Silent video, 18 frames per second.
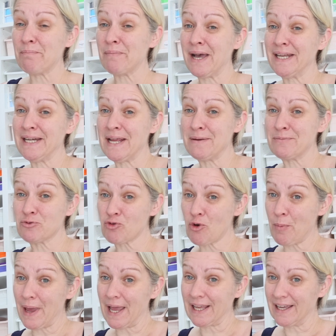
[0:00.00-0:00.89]
My name's
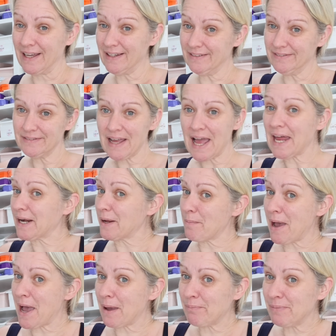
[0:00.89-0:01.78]
Rebecca and I'm
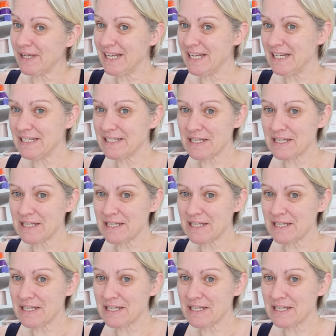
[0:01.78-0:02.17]
happy